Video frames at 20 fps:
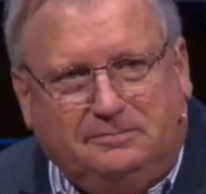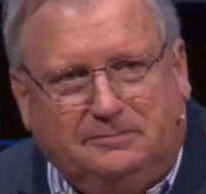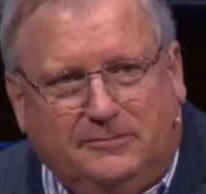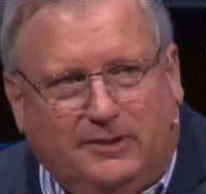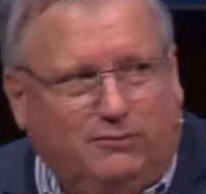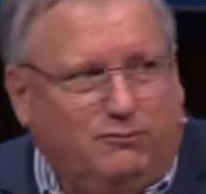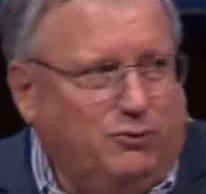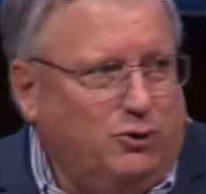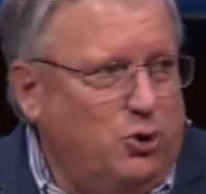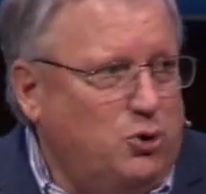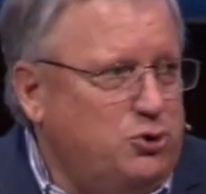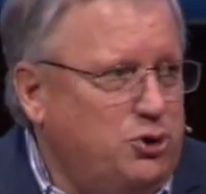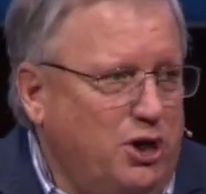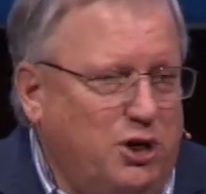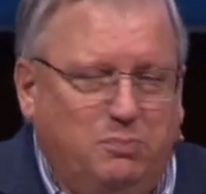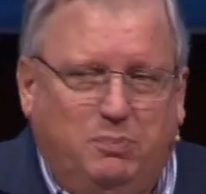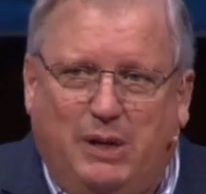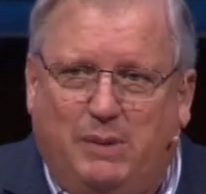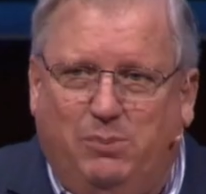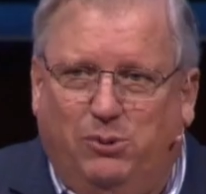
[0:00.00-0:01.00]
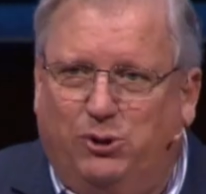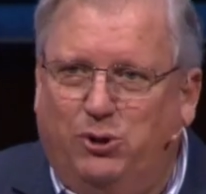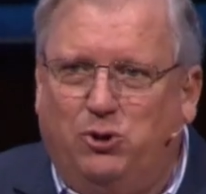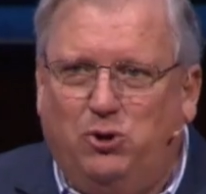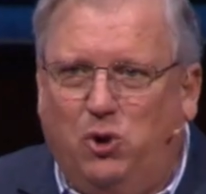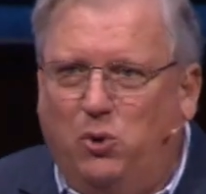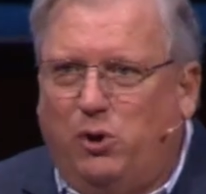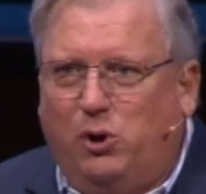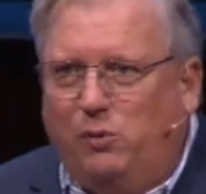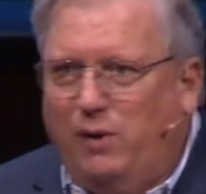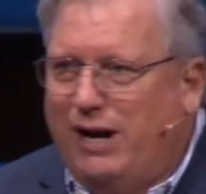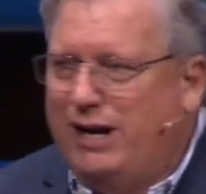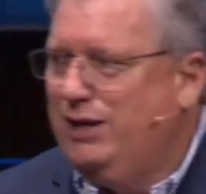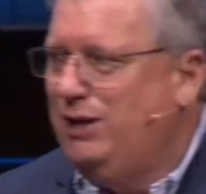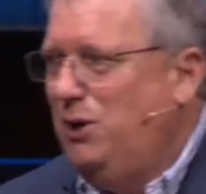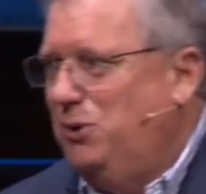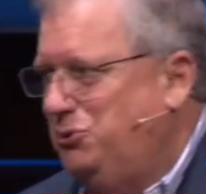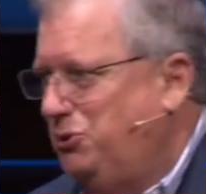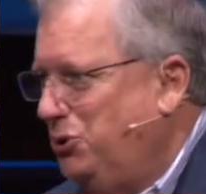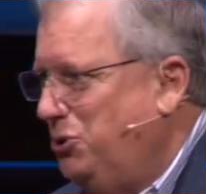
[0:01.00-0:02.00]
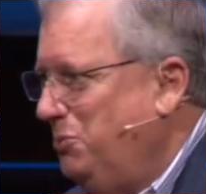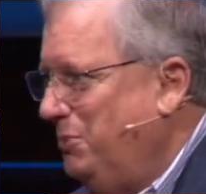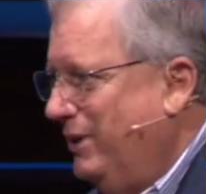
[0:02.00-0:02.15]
And for those young people who don't know what a radio tube